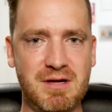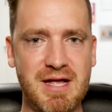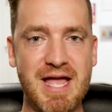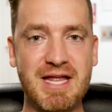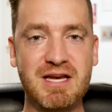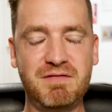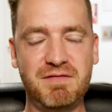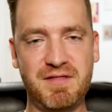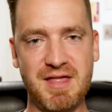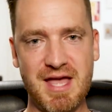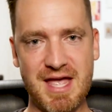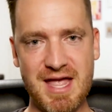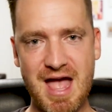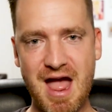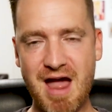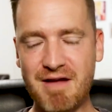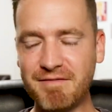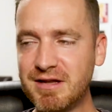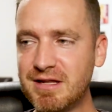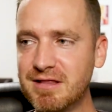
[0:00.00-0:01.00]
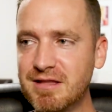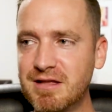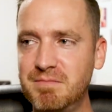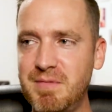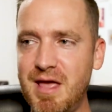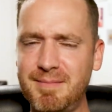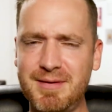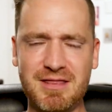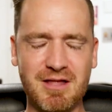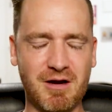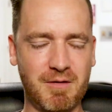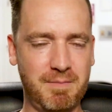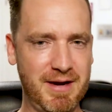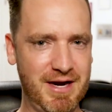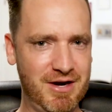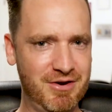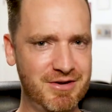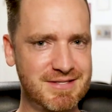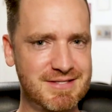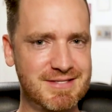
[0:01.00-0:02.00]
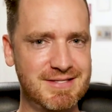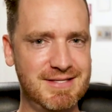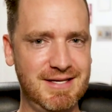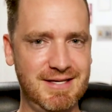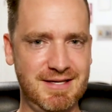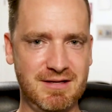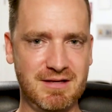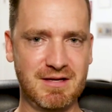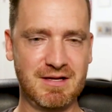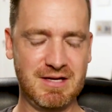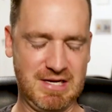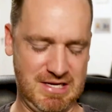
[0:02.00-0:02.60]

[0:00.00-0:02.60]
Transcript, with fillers: And if they haven't, then maybe their parents did.